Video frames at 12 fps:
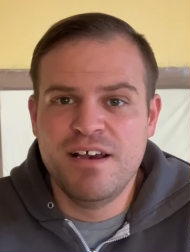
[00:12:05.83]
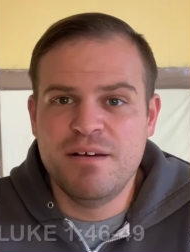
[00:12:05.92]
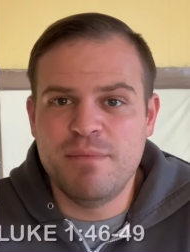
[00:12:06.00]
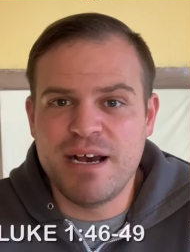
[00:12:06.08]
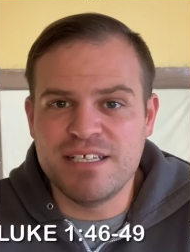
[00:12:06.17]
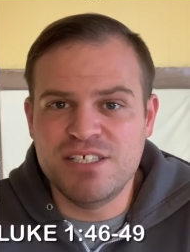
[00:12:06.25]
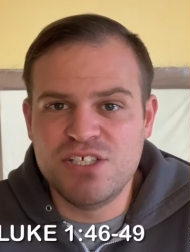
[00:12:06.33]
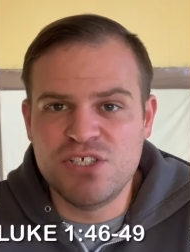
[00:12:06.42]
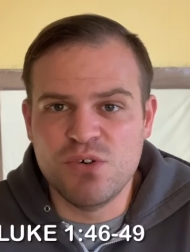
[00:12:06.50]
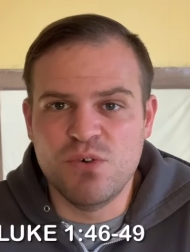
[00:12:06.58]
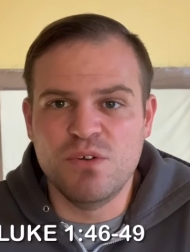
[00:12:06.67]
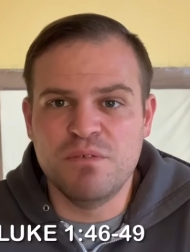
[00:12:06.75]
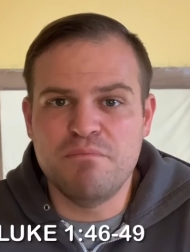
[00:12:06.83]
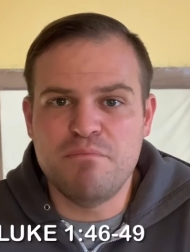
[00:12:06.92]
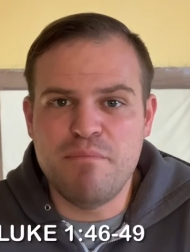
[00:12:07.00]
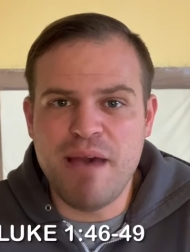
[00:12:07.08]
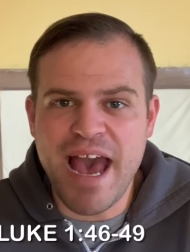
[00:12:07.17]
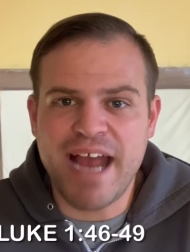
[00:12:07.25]
My soul
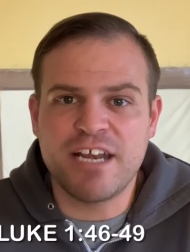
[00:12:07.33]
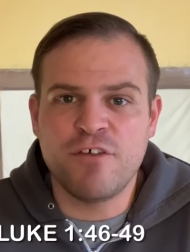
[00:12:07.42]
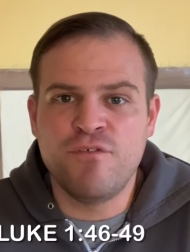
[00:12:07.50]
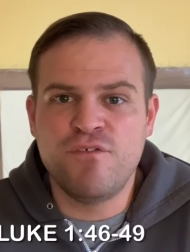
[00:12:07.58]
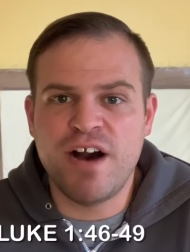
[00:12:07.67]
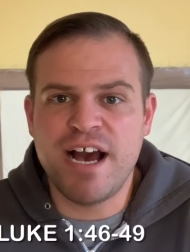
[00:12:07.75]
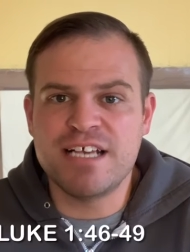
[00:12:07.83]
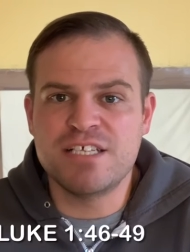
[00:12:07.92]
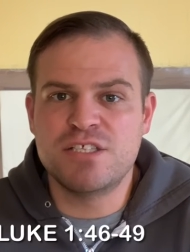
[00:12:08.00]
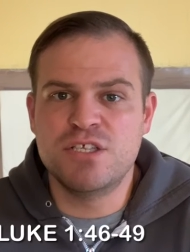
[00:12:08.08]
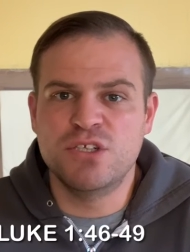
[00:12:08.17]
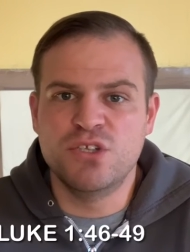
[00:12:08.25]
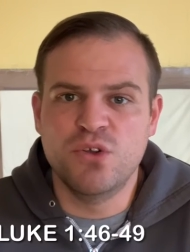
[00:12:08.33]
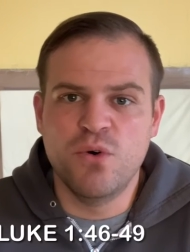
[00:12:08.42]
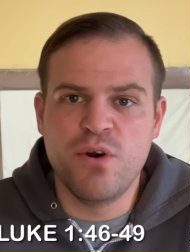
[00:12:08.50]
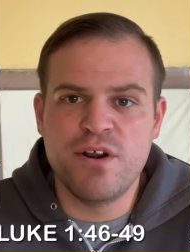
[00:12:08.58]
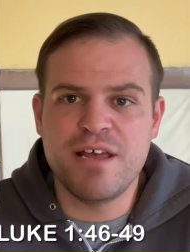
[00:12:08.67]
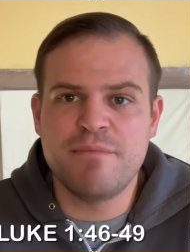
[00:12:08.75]
magnifies the
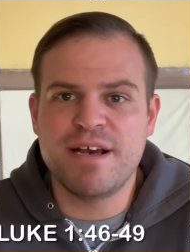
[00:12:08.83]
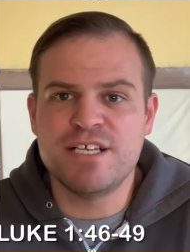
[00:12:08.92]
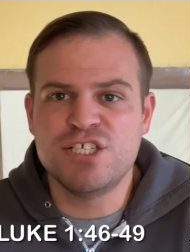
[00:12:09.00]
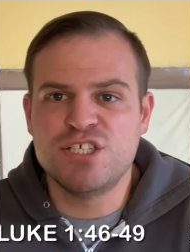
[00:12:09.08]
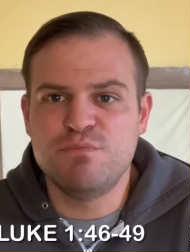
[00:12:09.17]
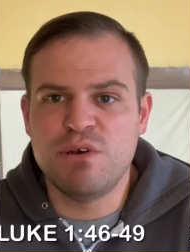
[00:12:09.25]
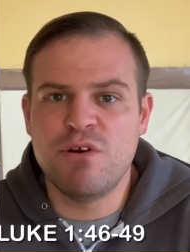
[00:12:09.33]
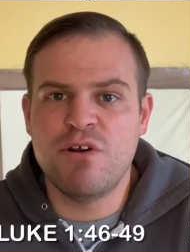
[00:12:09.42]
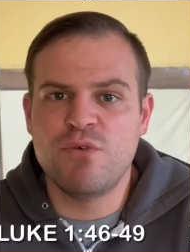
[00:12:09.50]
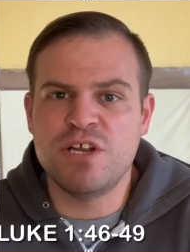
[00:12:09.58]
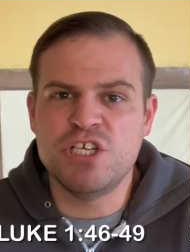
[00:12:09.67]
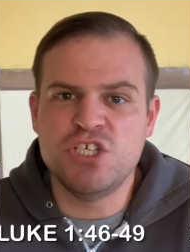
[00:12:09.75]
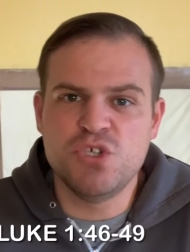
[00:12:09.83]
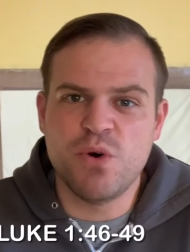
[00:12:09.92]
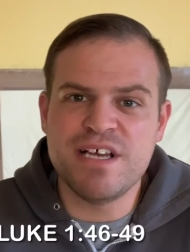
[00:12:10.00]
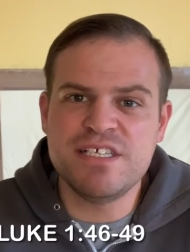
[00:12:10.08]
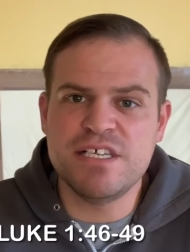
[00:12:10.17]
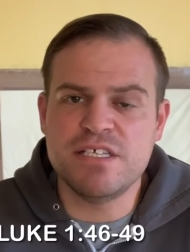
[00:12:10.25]
Lord, and my spirit
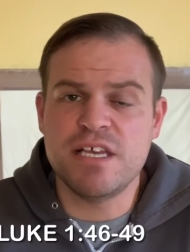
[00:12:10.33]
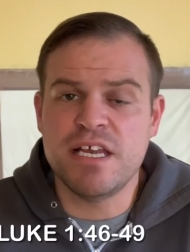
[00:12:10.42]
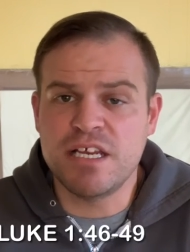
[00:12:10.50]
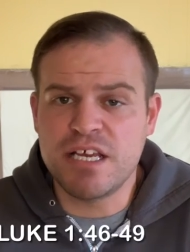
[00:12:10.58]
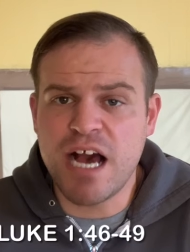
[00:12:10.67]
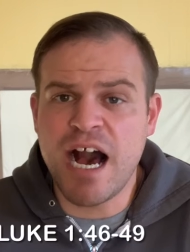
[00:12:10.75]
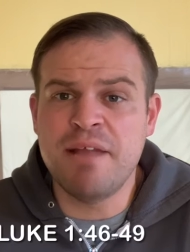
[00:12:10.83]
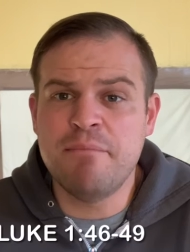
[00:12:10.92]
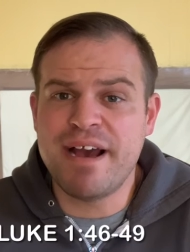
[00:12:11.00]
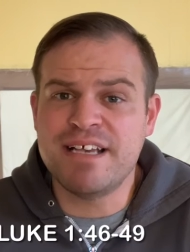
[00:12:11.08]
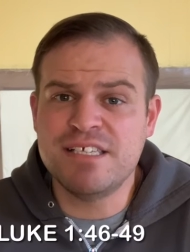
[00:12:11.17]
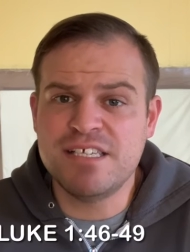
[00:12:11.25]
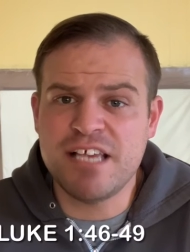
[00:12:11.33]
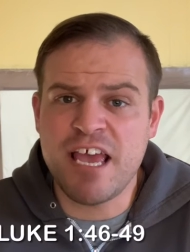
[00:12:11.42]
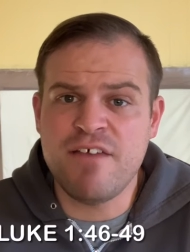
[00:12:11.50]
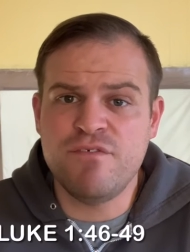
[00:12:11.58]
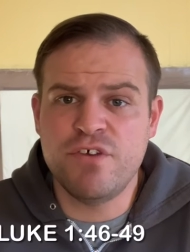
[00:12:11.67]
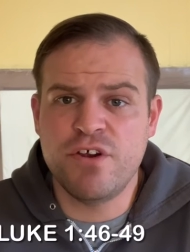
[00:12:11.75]
rejoices in God my
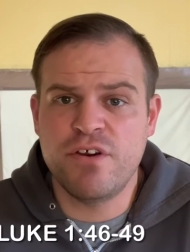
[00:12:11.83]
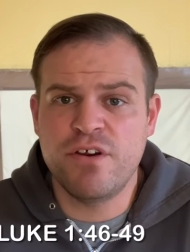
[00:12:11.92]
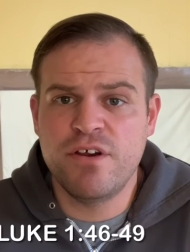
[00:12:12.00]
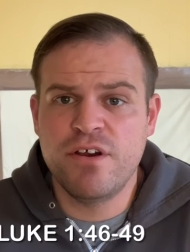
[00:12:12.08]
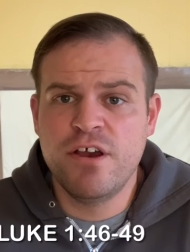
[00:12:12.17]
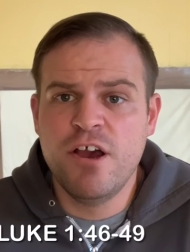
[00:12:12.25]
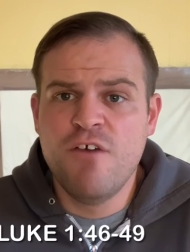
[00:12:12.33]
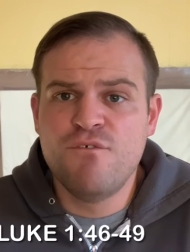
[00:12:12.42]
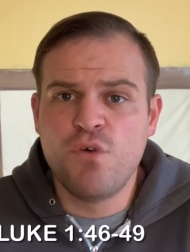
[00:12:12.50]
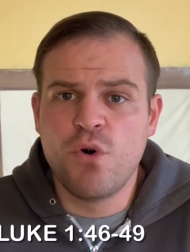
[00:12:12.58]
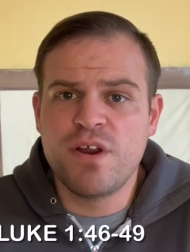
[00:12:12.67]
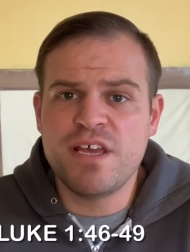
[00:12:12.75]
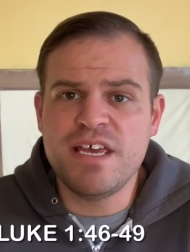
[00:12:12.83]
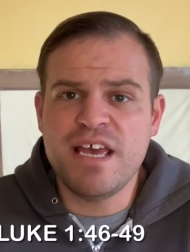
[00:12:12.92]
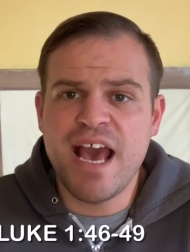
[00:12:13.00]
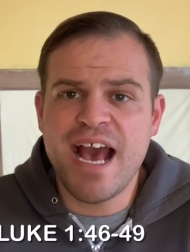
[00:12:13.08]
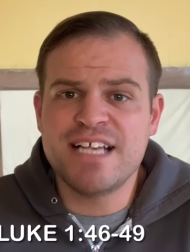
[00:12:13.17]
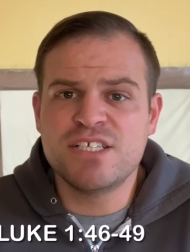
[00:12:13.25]
Savior, for he
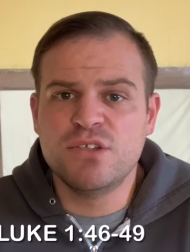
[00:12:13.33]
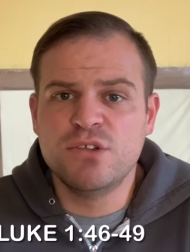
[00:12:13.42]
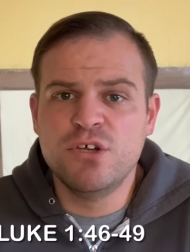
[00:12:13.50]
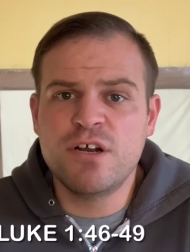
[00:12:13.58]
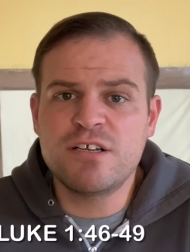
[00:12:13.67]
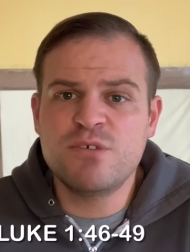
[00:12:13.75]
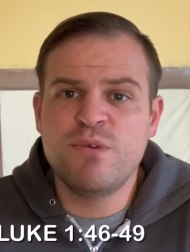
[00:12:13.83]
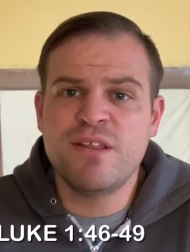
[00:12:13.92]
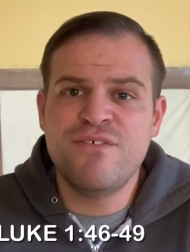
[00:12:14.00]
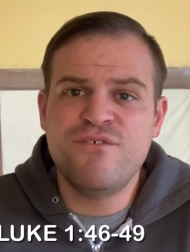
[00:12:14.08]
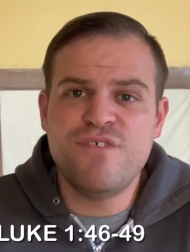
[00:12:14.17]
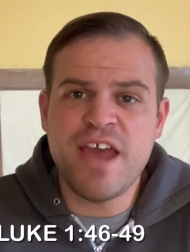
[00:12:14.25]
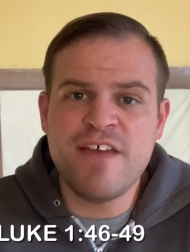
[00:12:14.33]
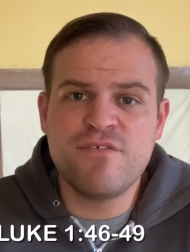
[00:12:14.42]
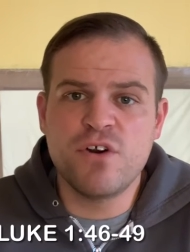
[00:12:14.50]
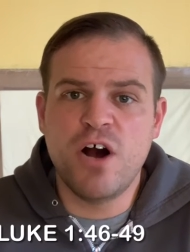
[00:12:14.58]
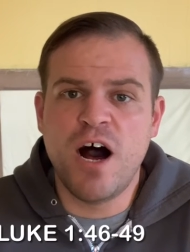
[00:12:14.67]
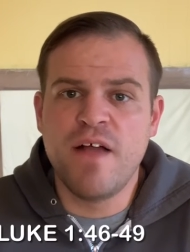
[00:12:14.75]
has looked with
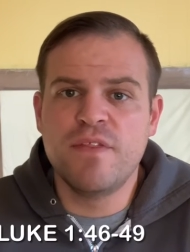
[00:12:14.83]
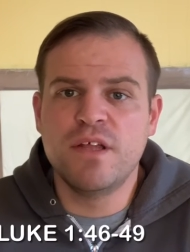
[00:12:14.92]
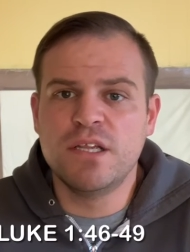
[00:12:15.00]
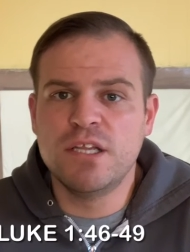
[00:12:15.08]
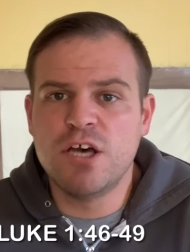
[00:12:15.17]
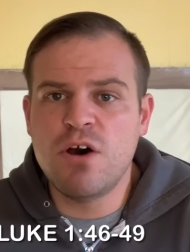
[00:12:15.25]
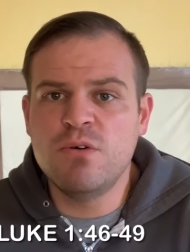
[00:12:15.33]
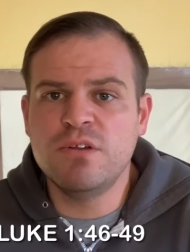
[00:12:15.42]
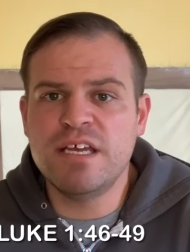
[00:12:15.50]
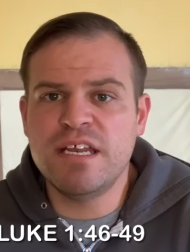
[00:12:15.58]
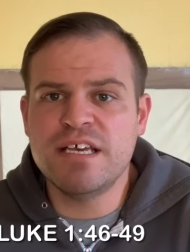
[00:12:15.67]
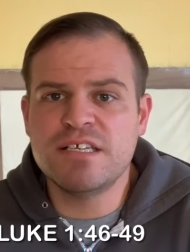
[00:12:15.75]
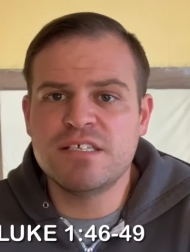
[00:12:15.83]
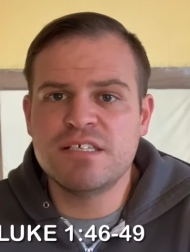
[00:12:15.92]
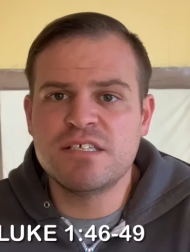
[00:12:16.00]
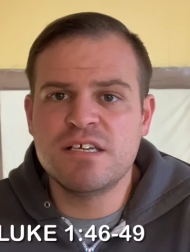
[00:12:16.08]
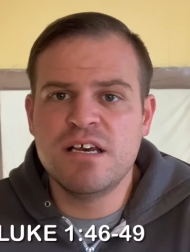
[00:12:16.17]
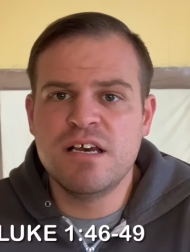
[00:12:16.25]
favor on the lowliness